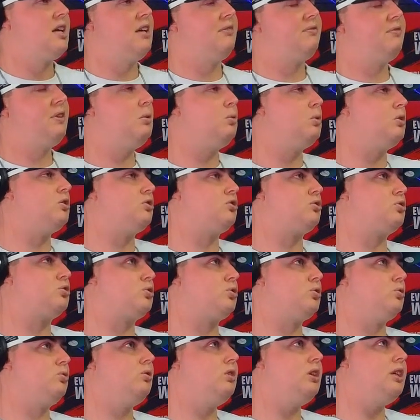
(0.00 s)
if it was
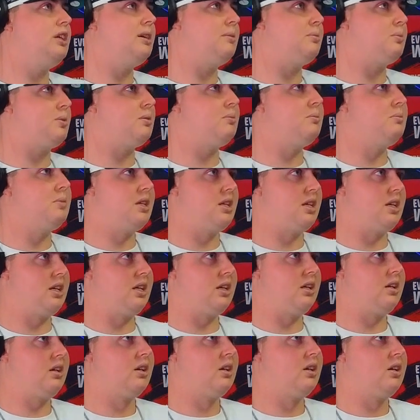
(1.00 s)
truly up to
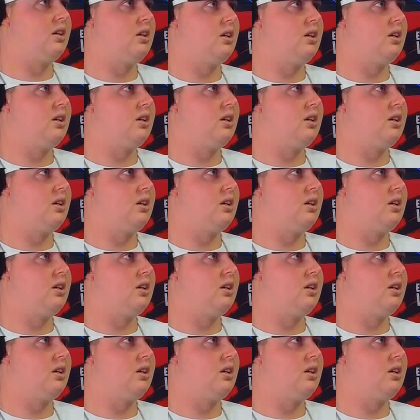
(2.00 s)
me,